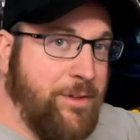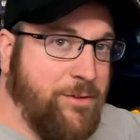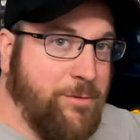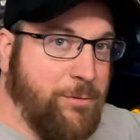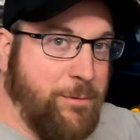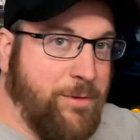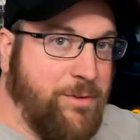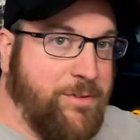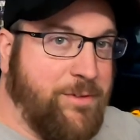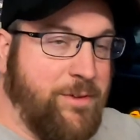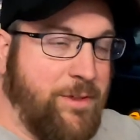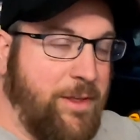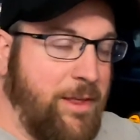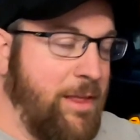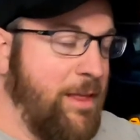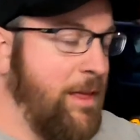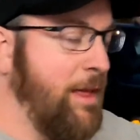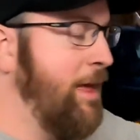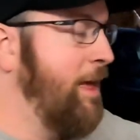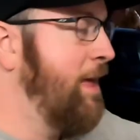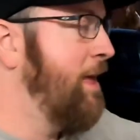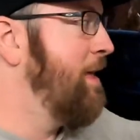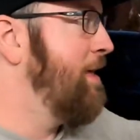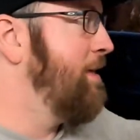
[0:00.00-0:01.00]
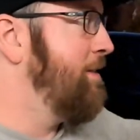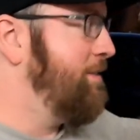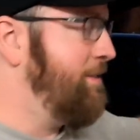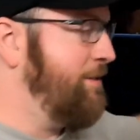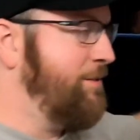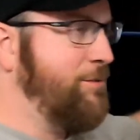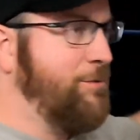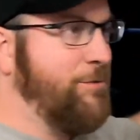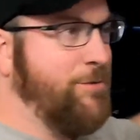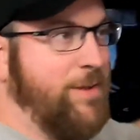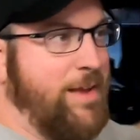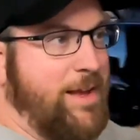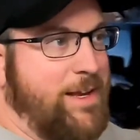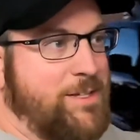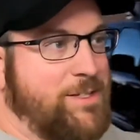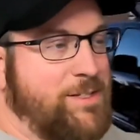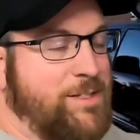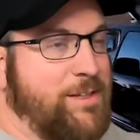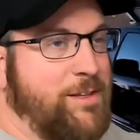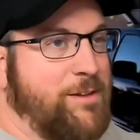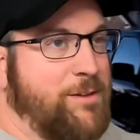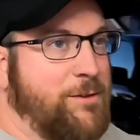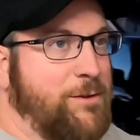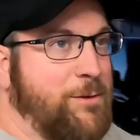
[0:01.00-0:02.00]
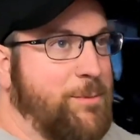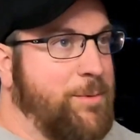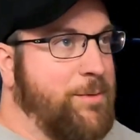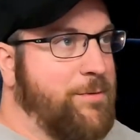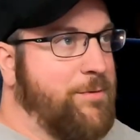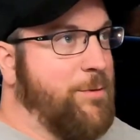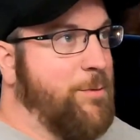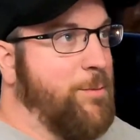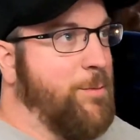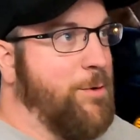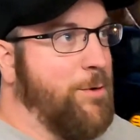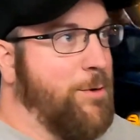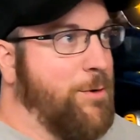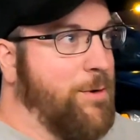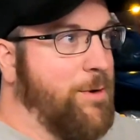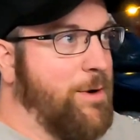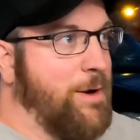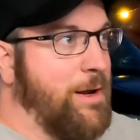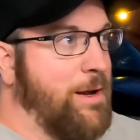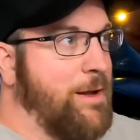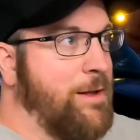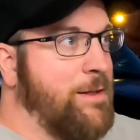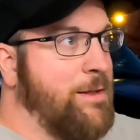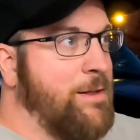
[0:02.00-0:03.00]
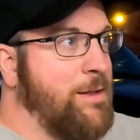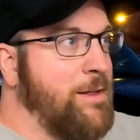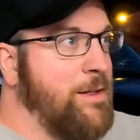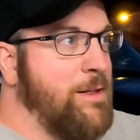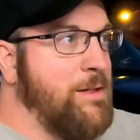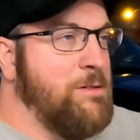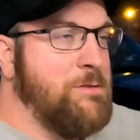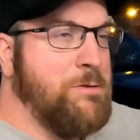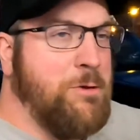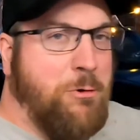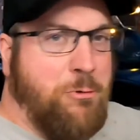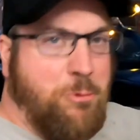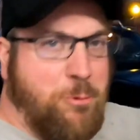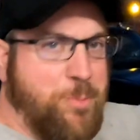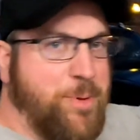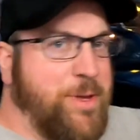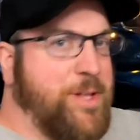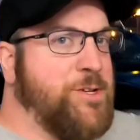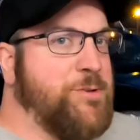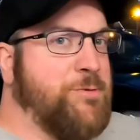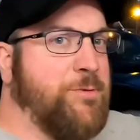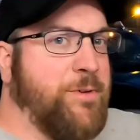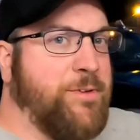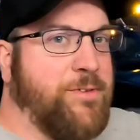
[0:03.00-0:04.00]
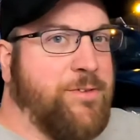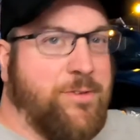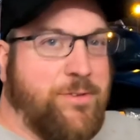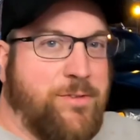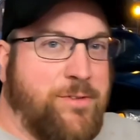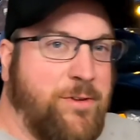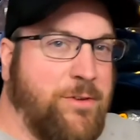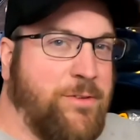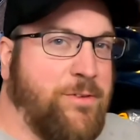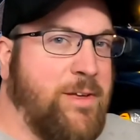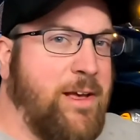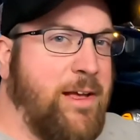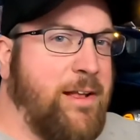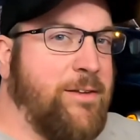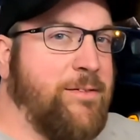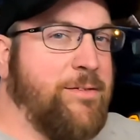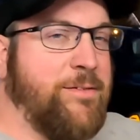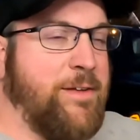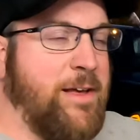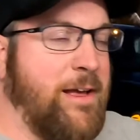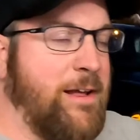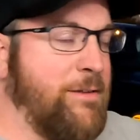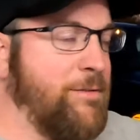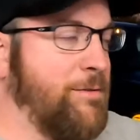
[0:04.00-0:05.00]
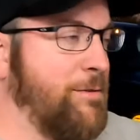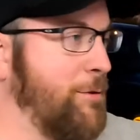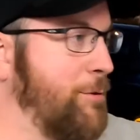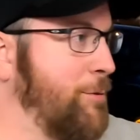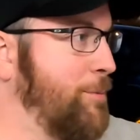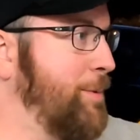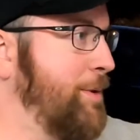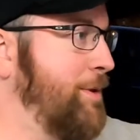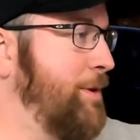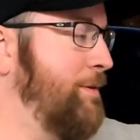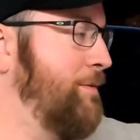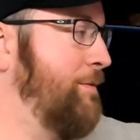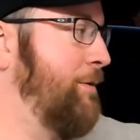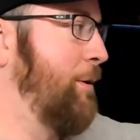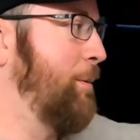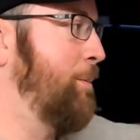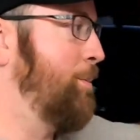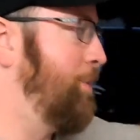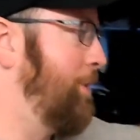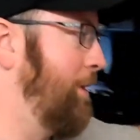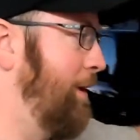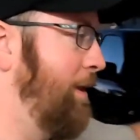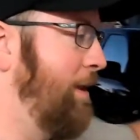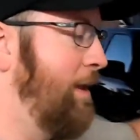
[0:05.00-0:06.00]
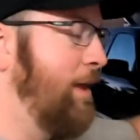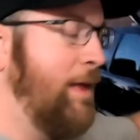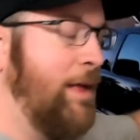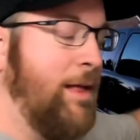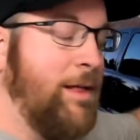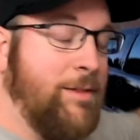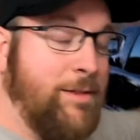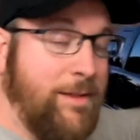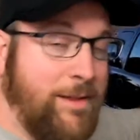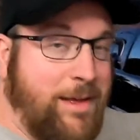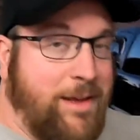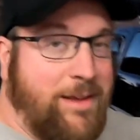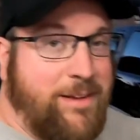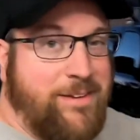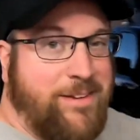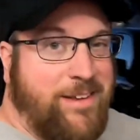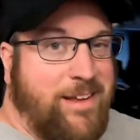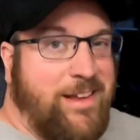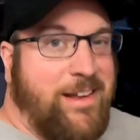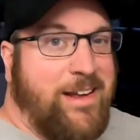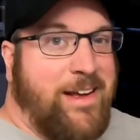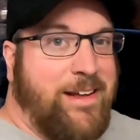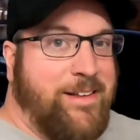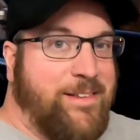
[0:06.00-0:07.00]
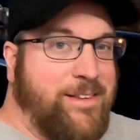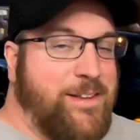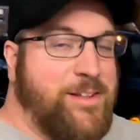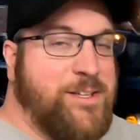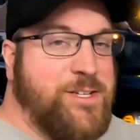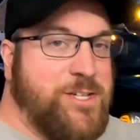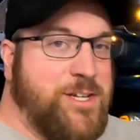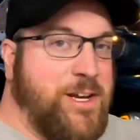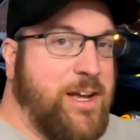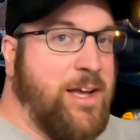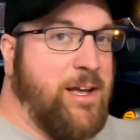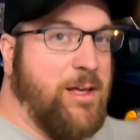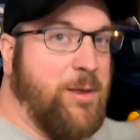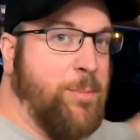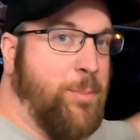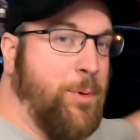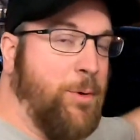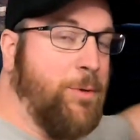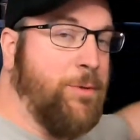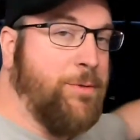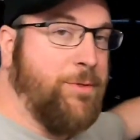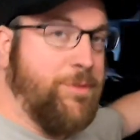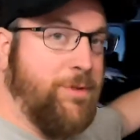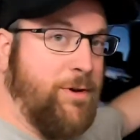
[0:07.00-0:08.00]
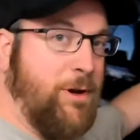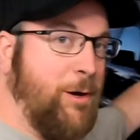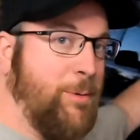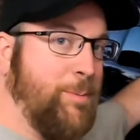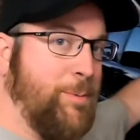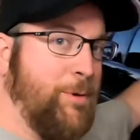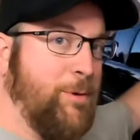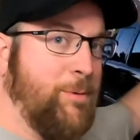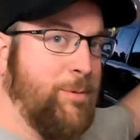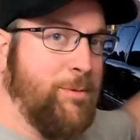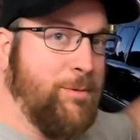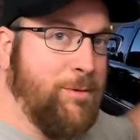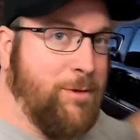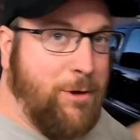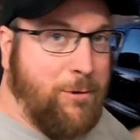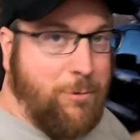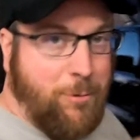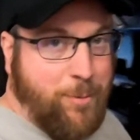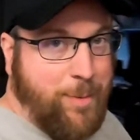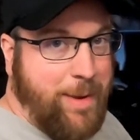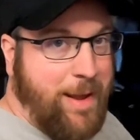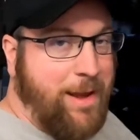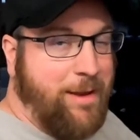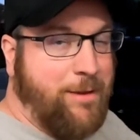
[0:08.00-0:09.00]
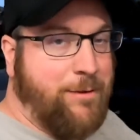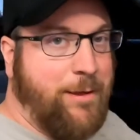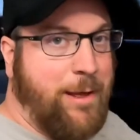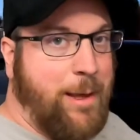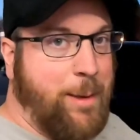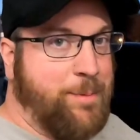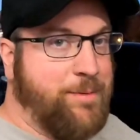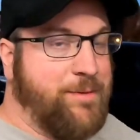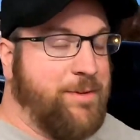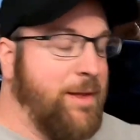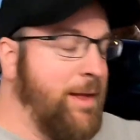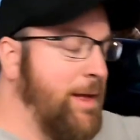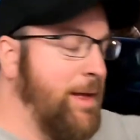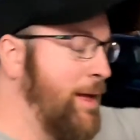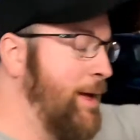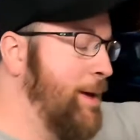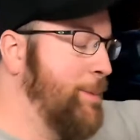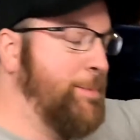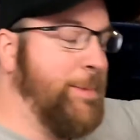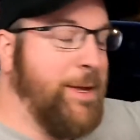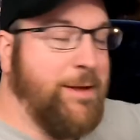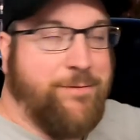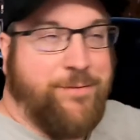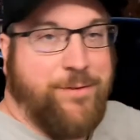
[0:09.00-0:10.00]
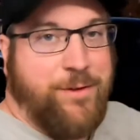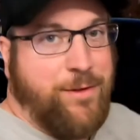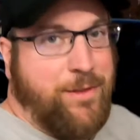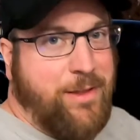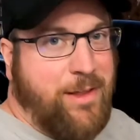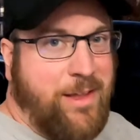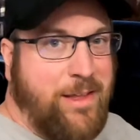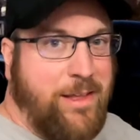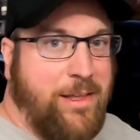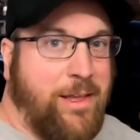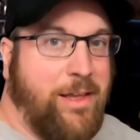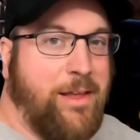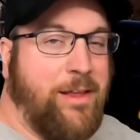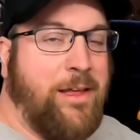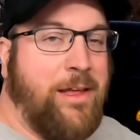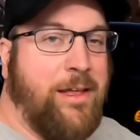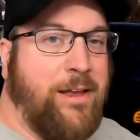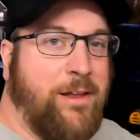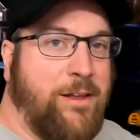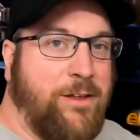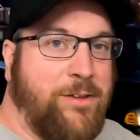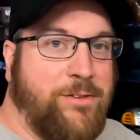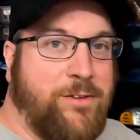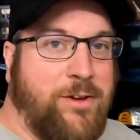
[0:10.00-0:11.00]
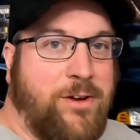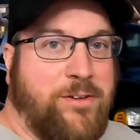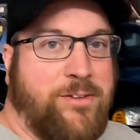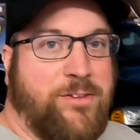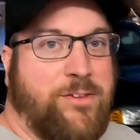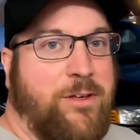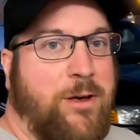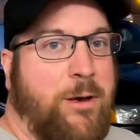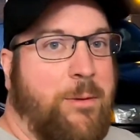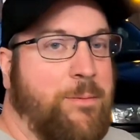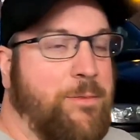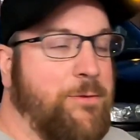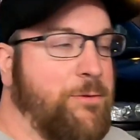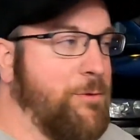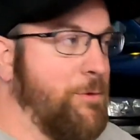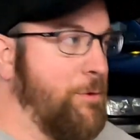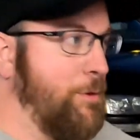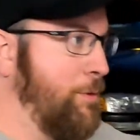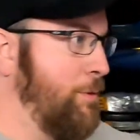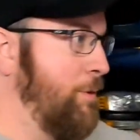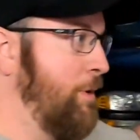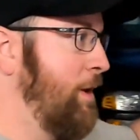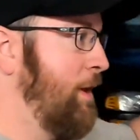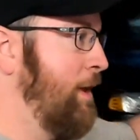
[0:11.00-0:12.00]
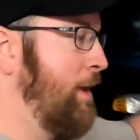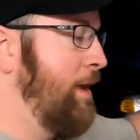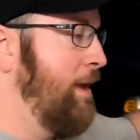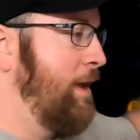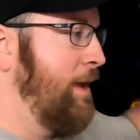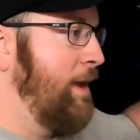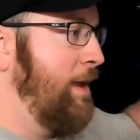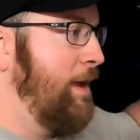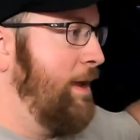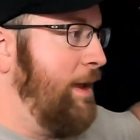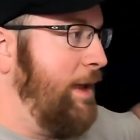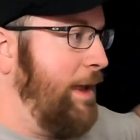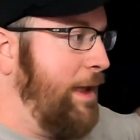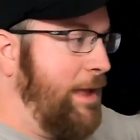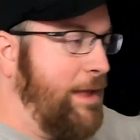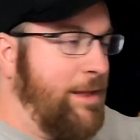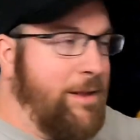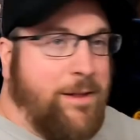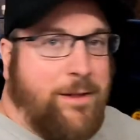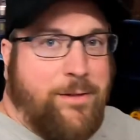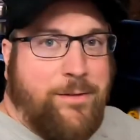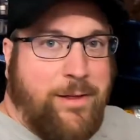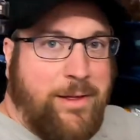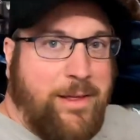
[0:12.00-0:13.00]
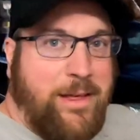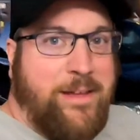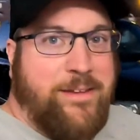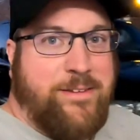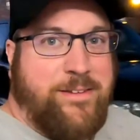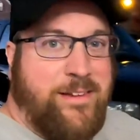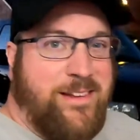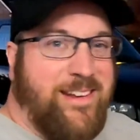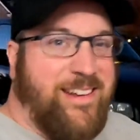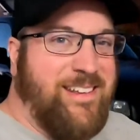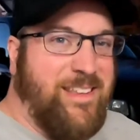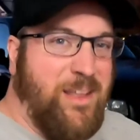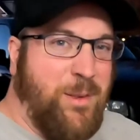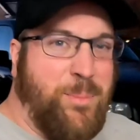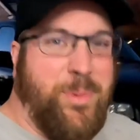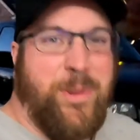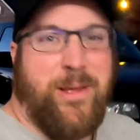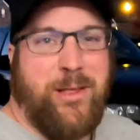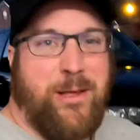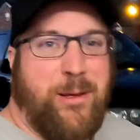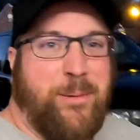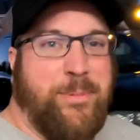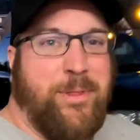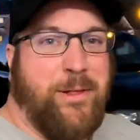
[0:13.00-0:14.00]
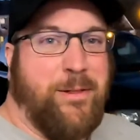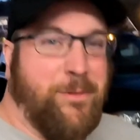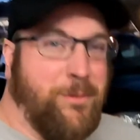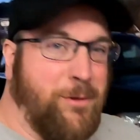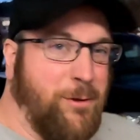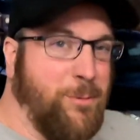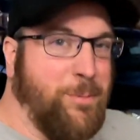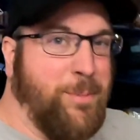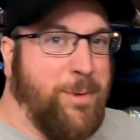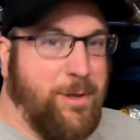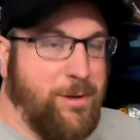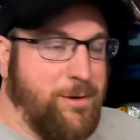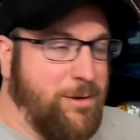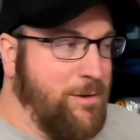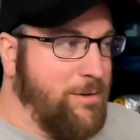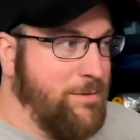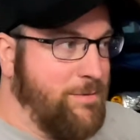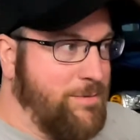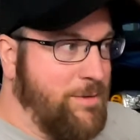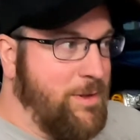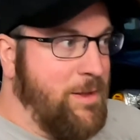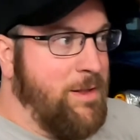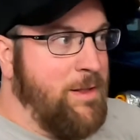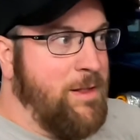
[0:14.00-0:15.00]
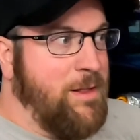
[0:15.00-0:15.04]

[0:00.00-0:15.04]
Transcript: it's whistling. This was actually a little bit of a more uh, lower pitch whistle. So it's kind of kind of a little bit different. But like I said, I did check both upper and lower band clamps. I'm not feeling any, any exhaust come through. And uh, like I said, I did pick up that little bit of